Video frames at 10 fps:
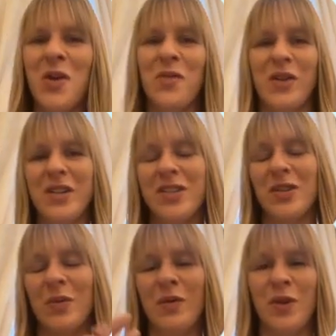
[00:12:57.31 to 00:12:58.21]
For
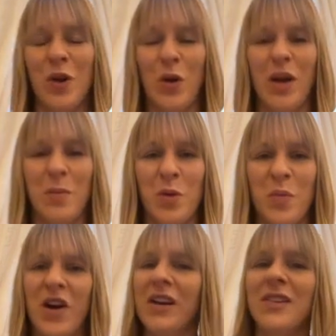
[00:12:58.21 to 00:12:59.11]
instance, if you look at more
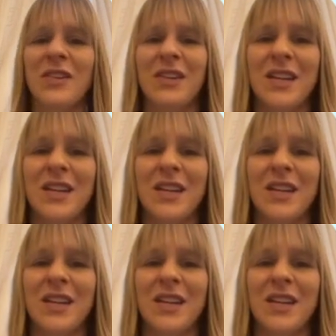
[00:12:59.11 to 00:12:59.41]
practical